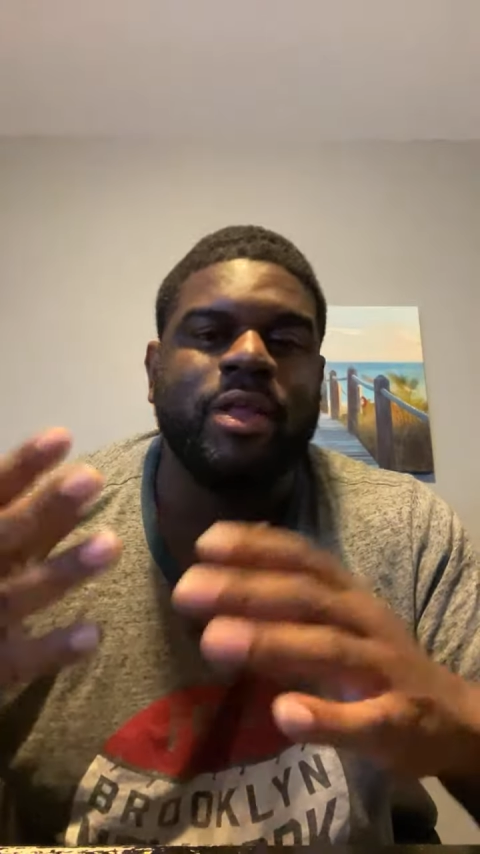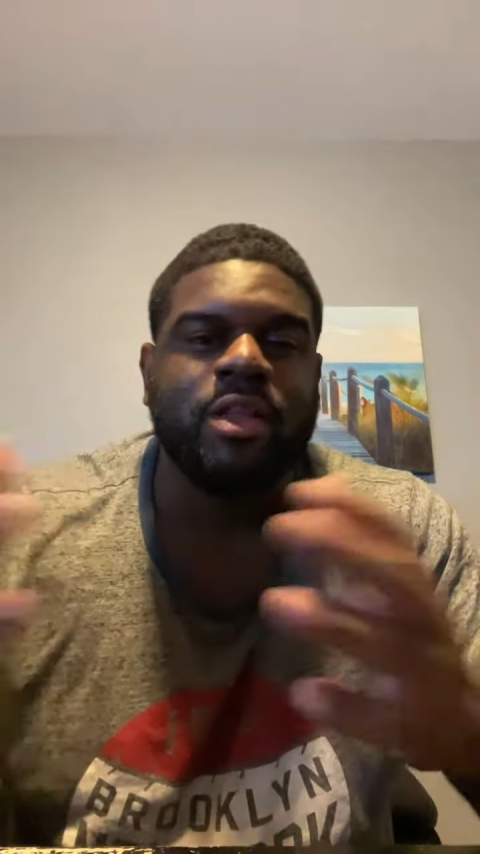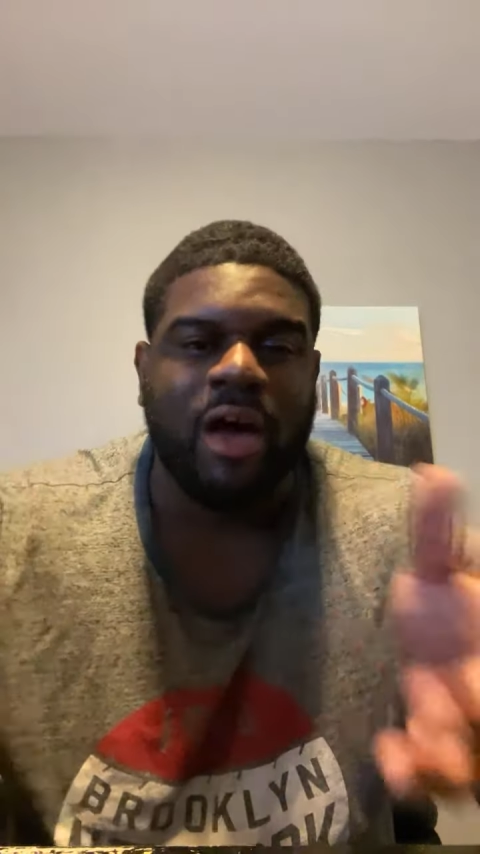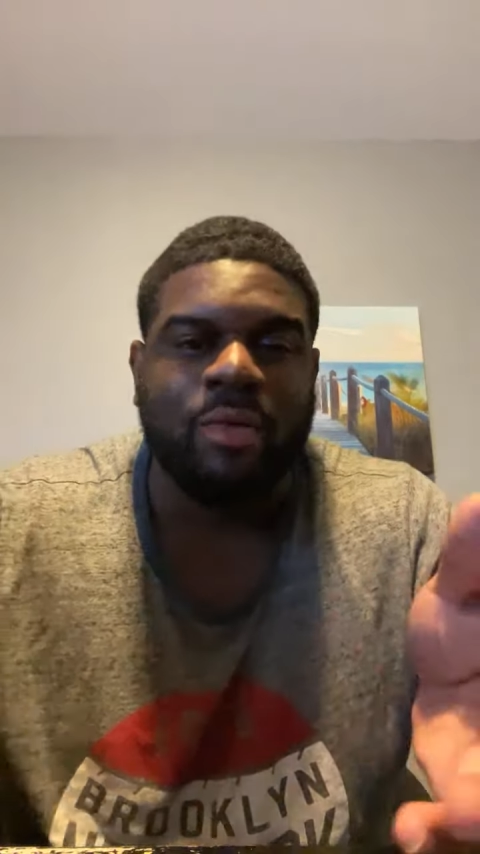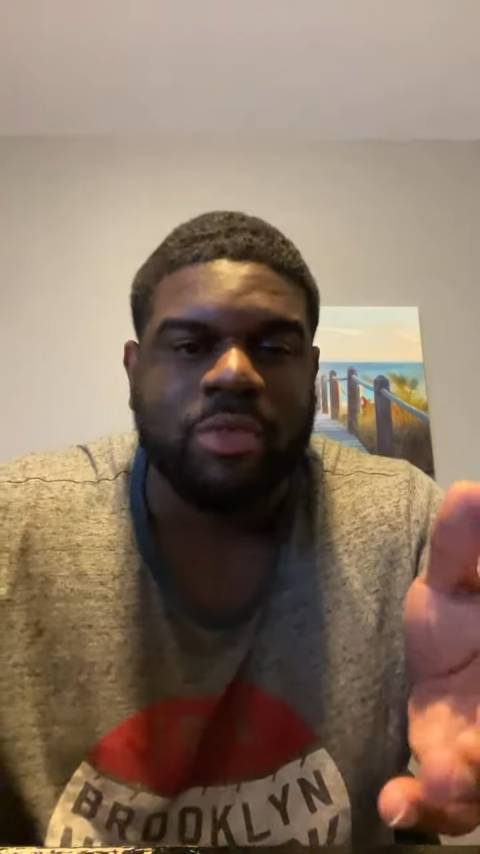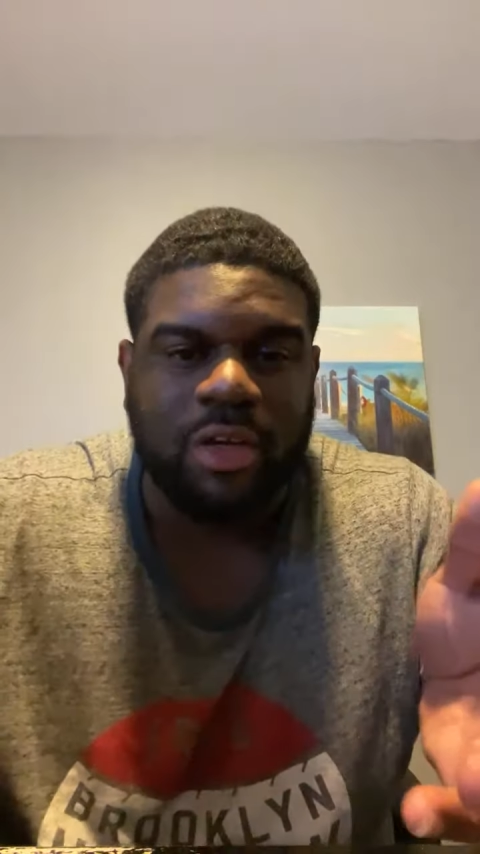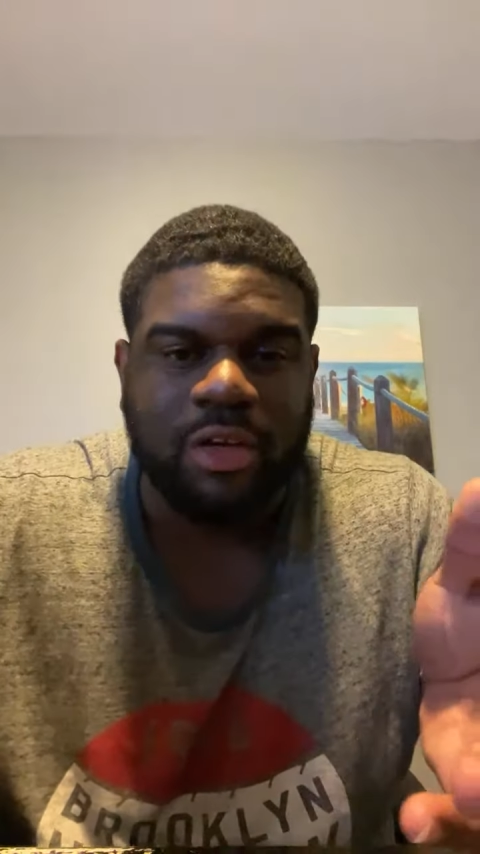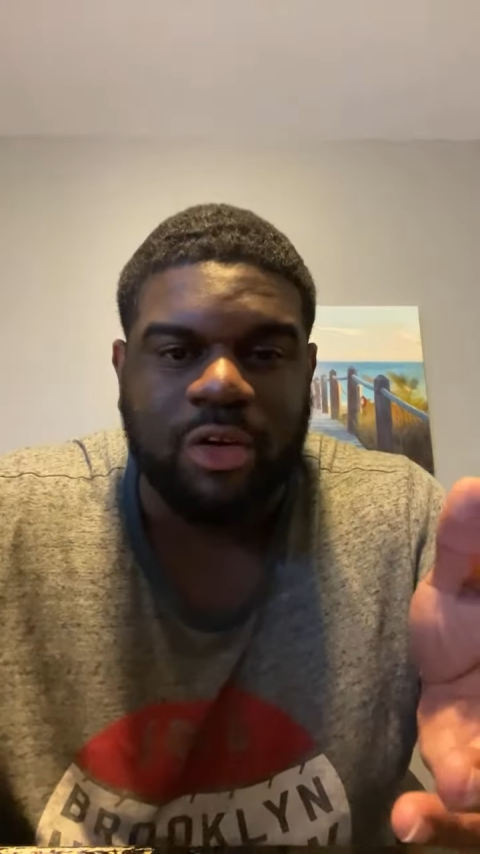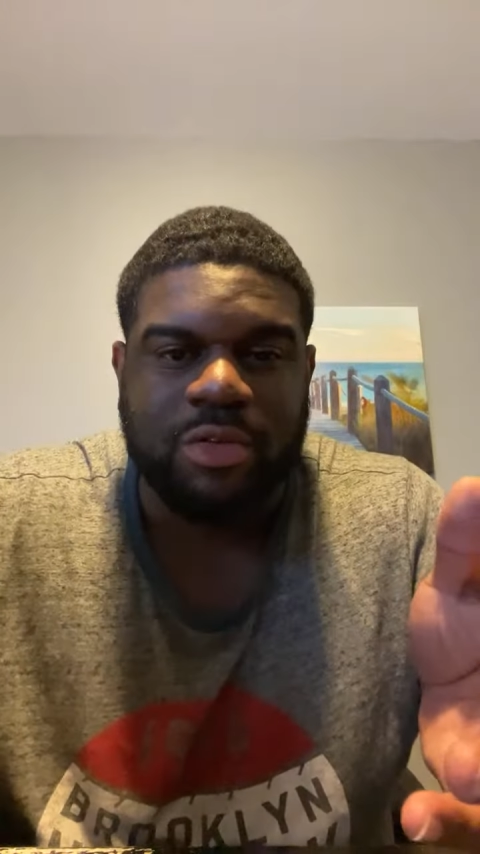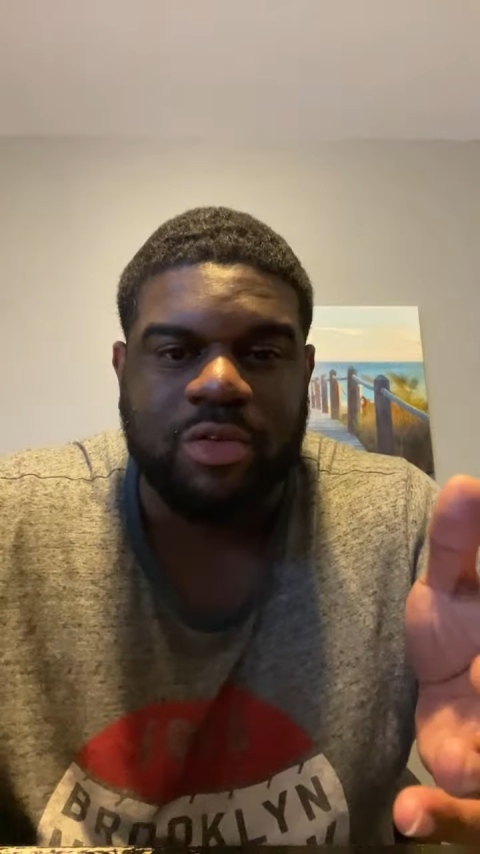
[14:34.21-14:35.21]
thought it was going to
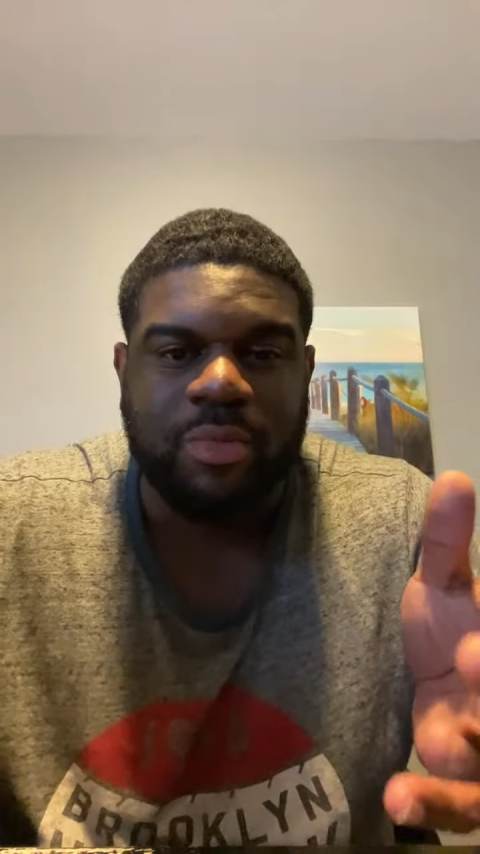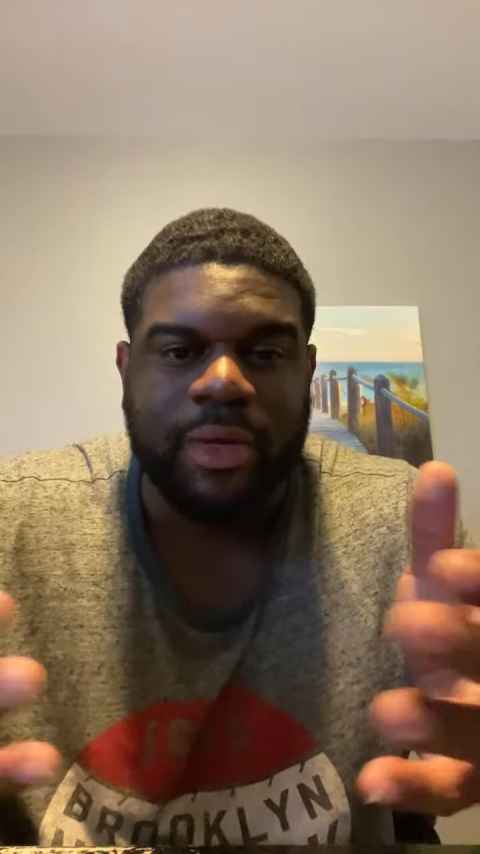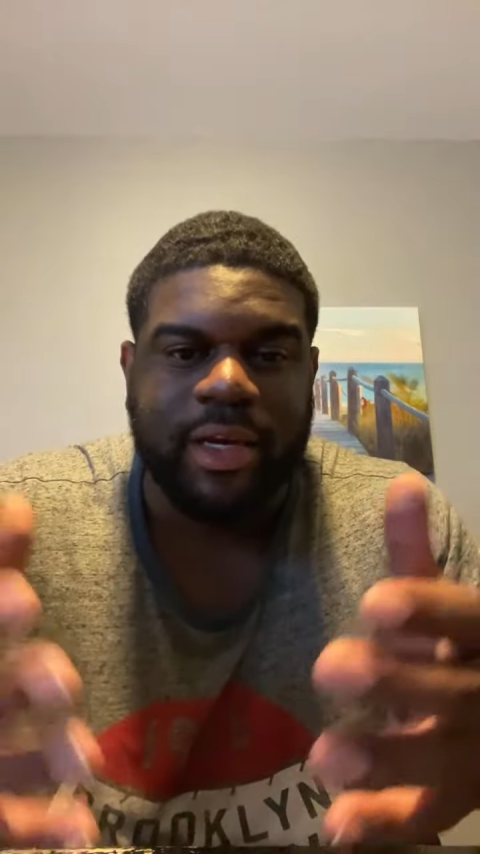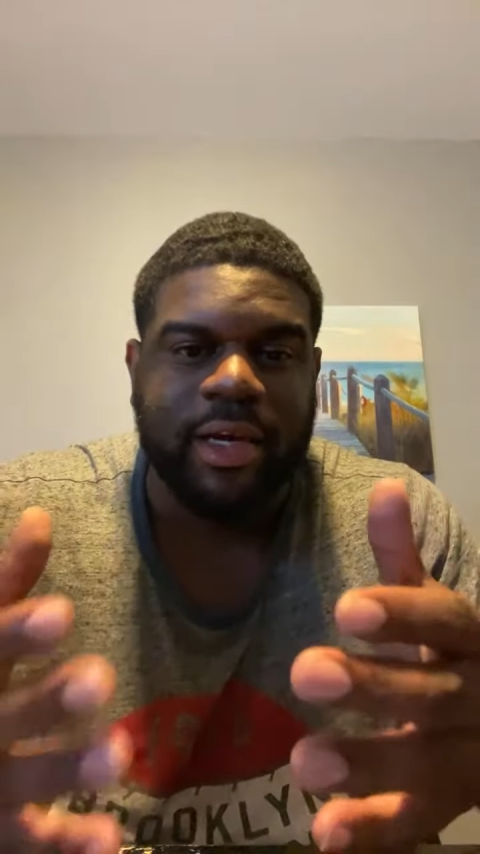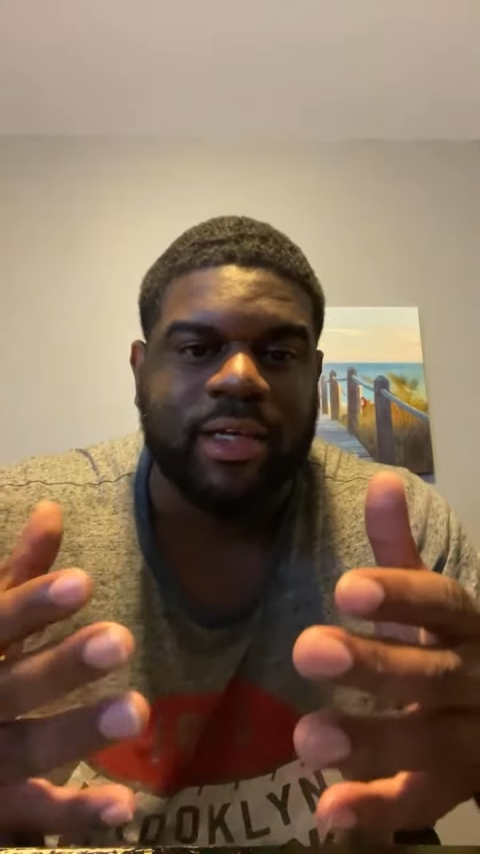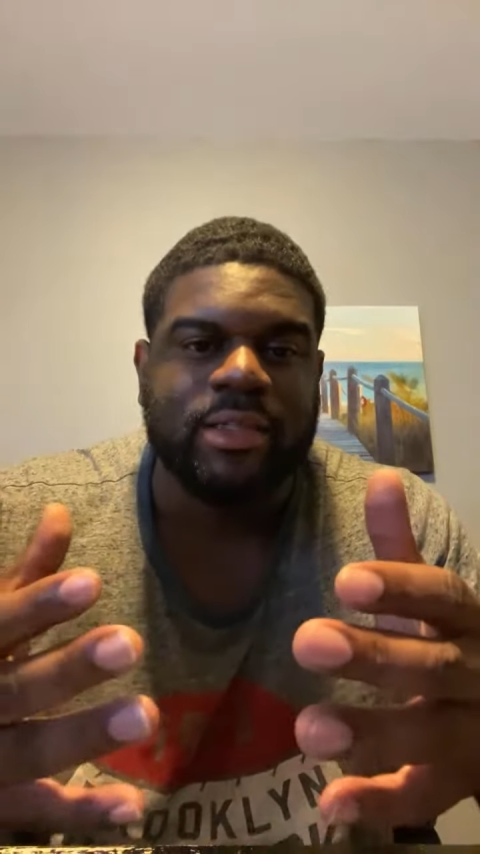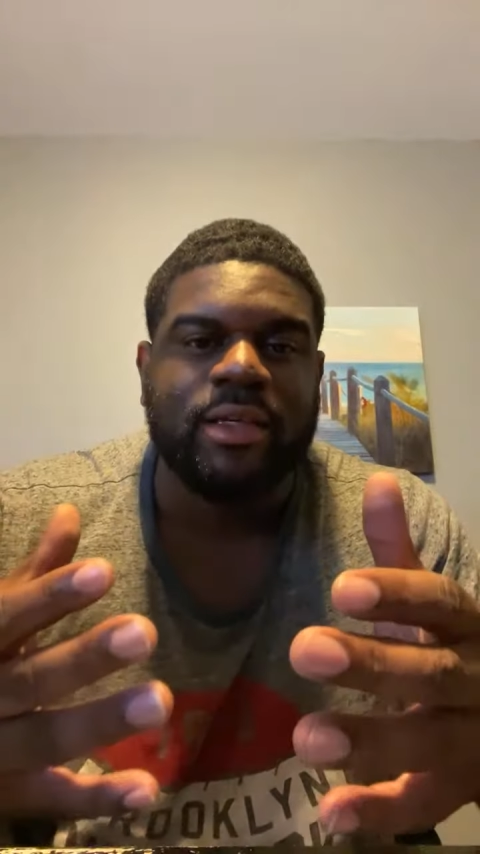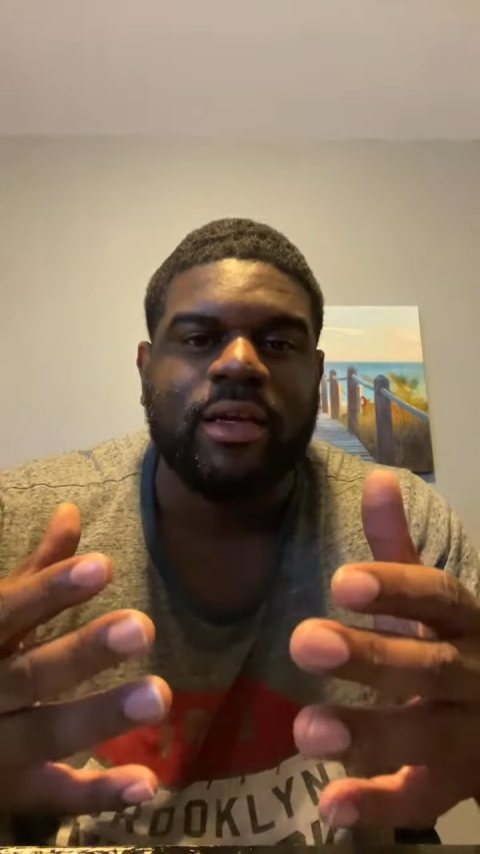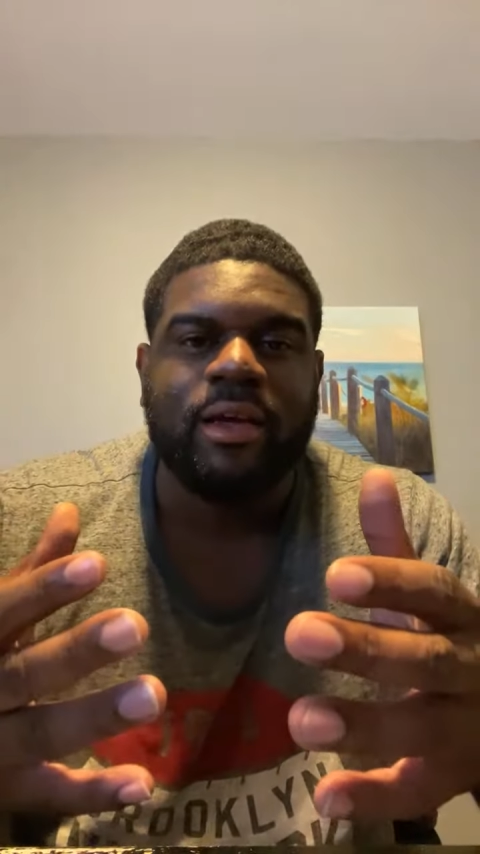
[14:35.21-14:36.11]
go to because